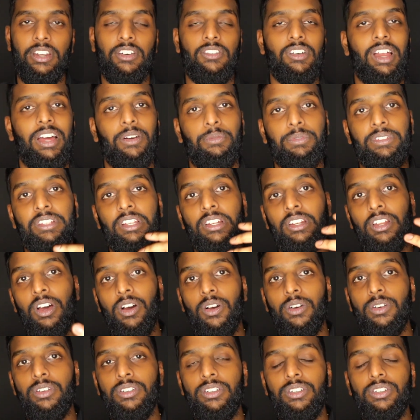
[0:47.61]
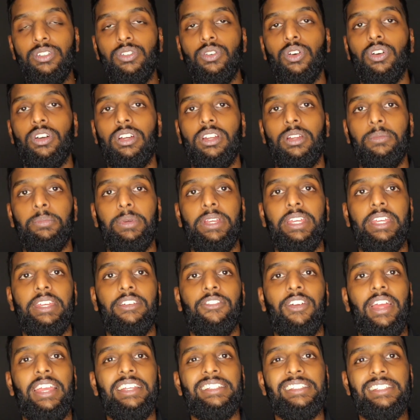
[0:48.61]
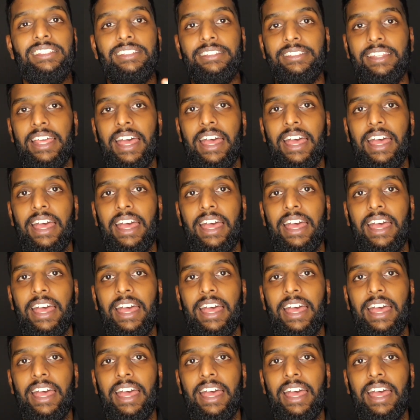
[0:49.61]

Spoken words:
Right, with the loan, you're going to be raising